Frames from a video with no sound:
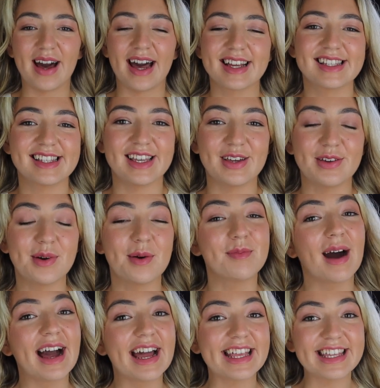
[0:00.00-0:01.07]
back to
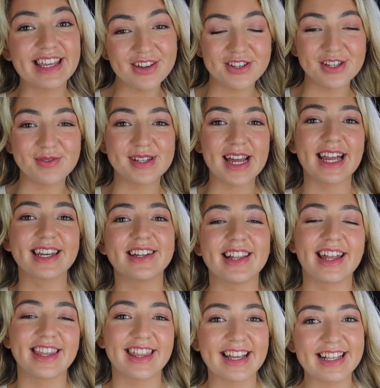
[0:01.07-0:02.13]
my YouTube channel,
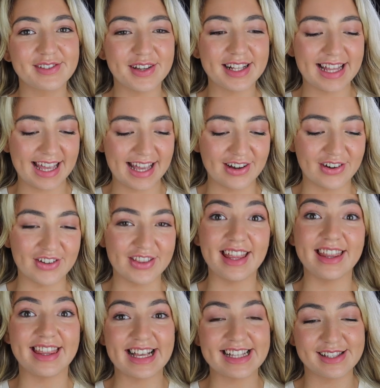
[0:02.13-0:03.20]
and thanks for clicking on
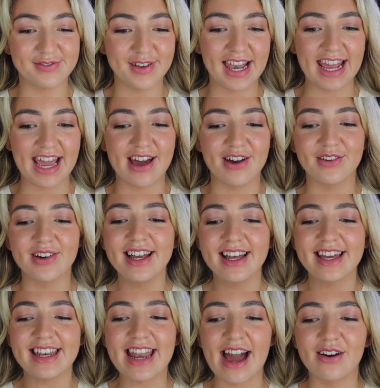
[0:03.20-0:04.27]
this video.
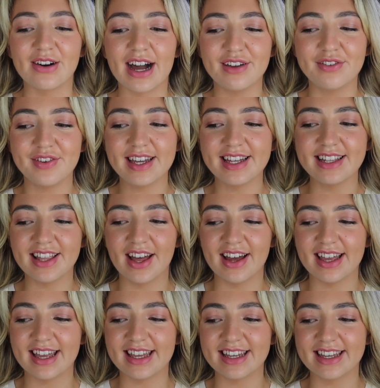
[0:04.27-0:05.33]
Now, I feel
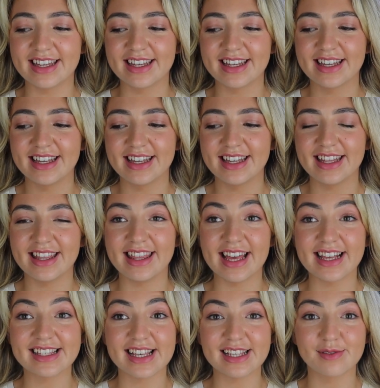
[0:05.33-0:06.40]
like
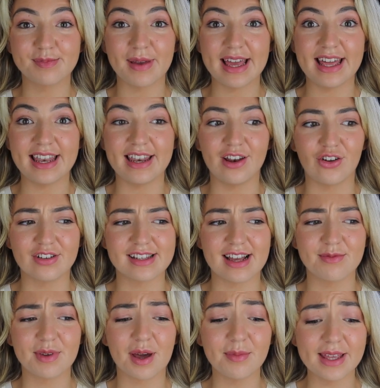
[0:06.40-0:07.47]
this has been a long
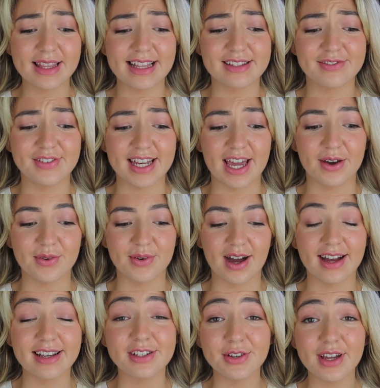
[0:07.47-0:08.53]
time coming, this video.
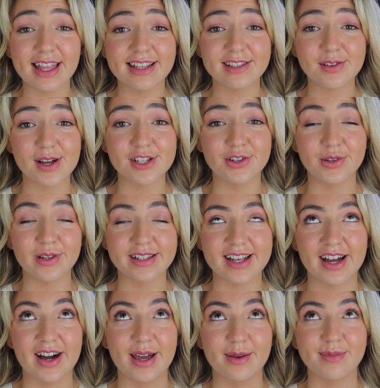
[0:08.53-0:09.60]
I do get this question all the
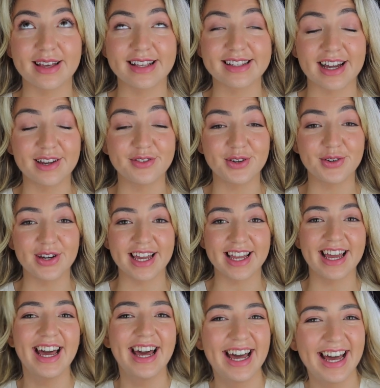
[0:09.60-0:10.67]
time. It's kind of annoying.